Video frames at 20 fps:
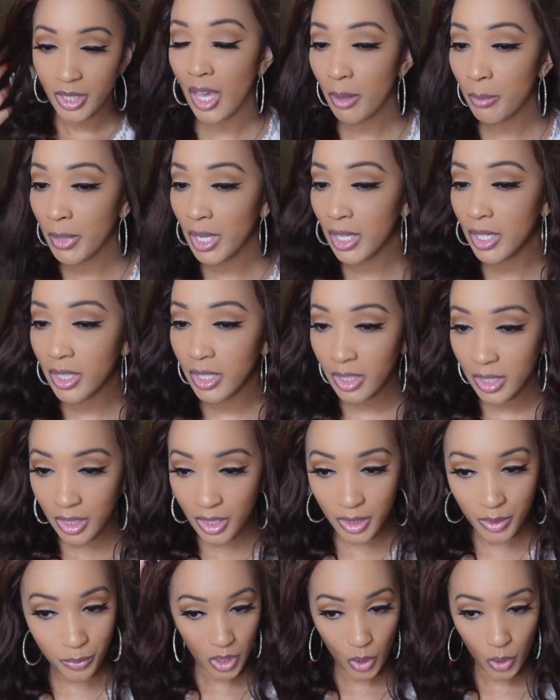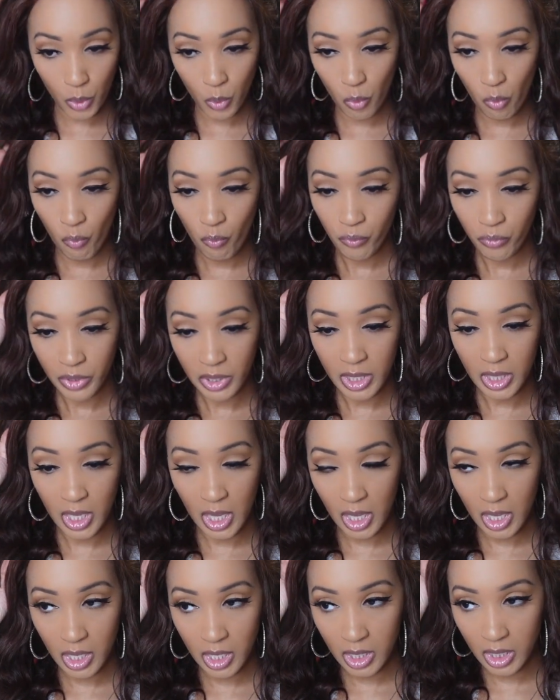I'm liking it. So
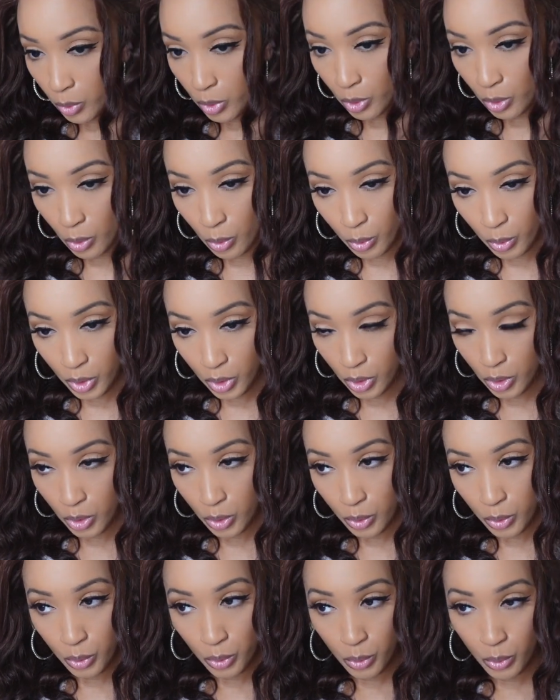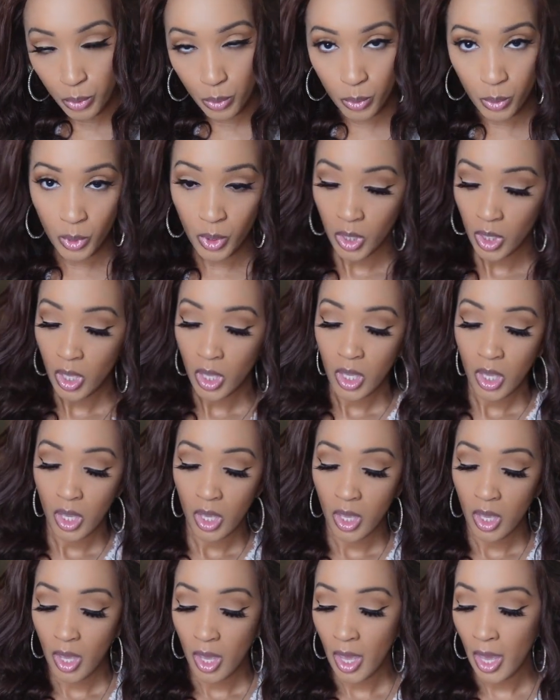next we're going to
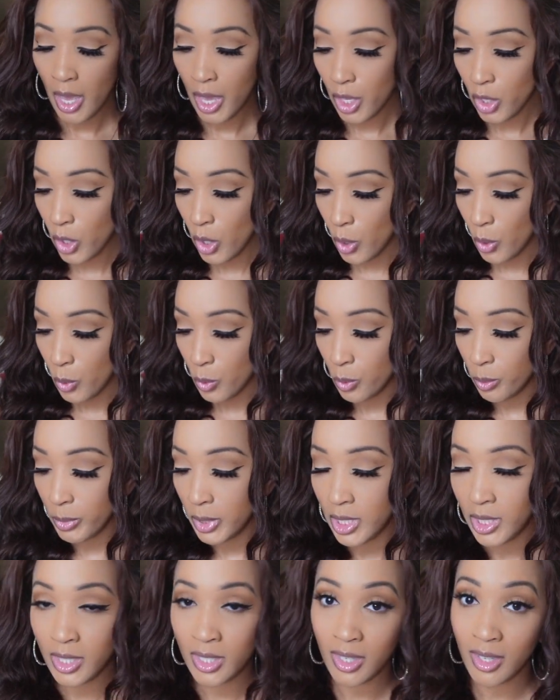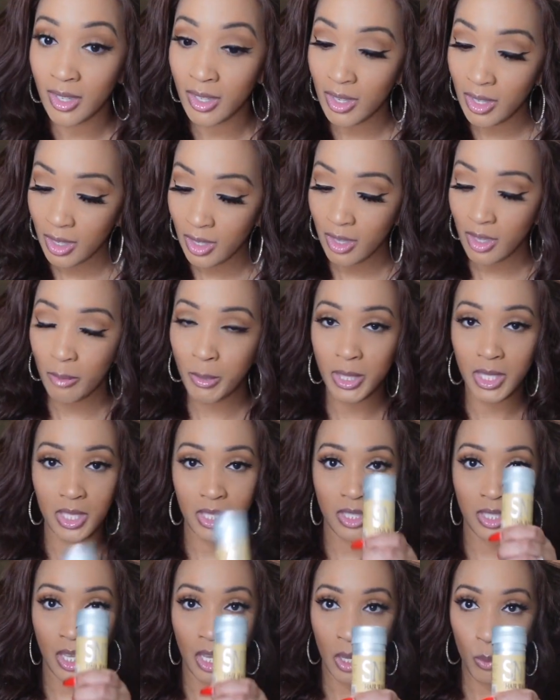hot comb this again, but
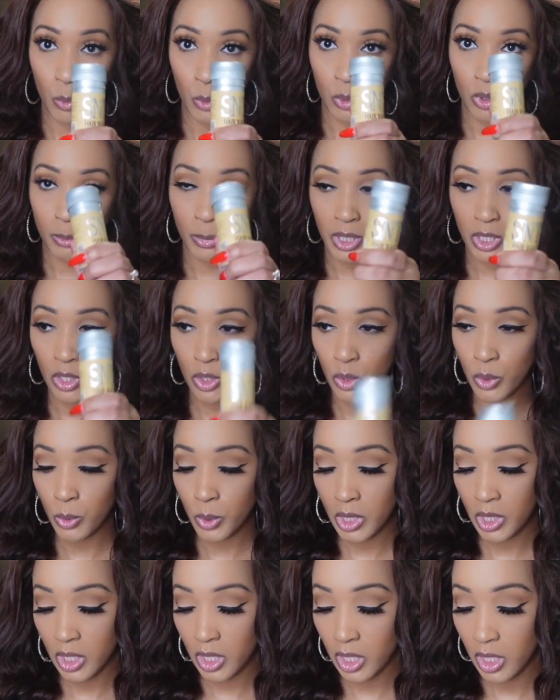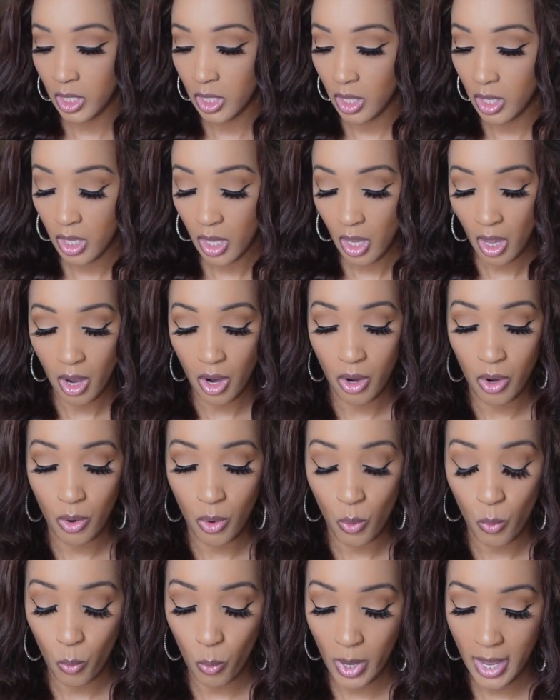this time we're going to be using
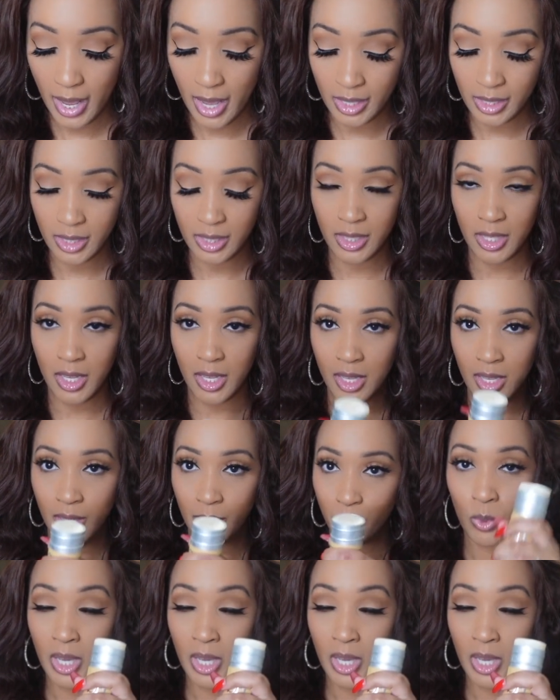our wax stick.